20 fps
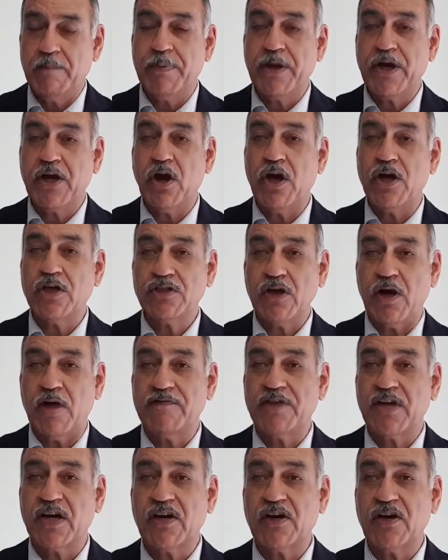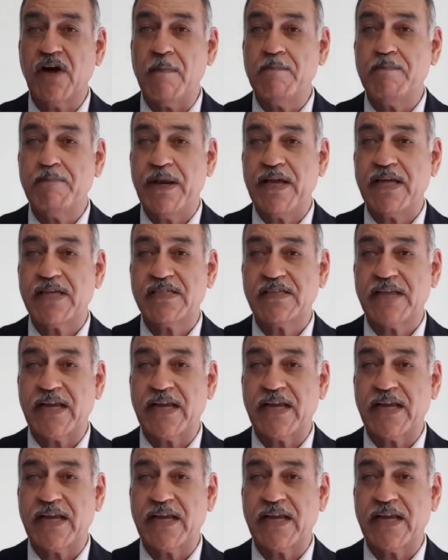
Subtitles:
because of the complex